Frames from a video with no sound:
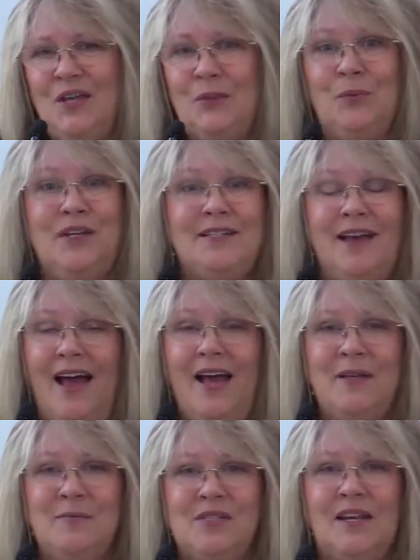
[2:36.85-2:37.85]
three
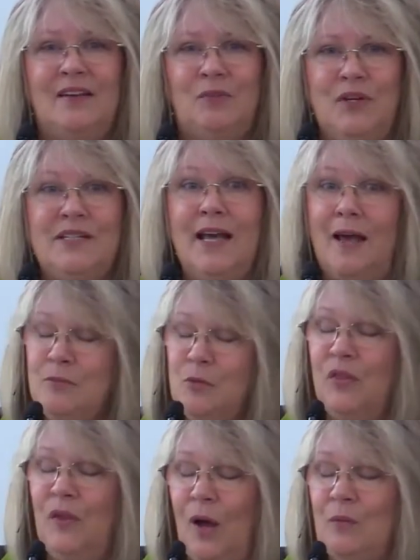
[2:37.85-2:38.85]
times, and three times
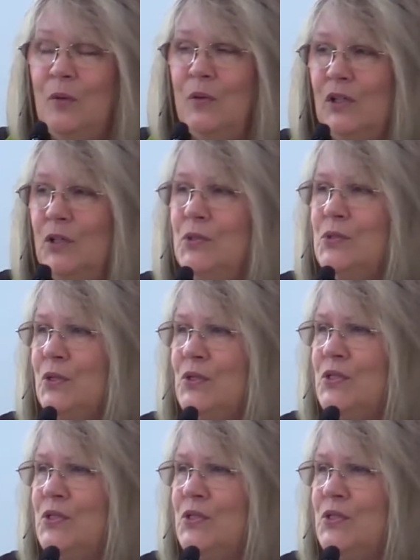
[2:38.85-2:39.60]
we thought we would lose her.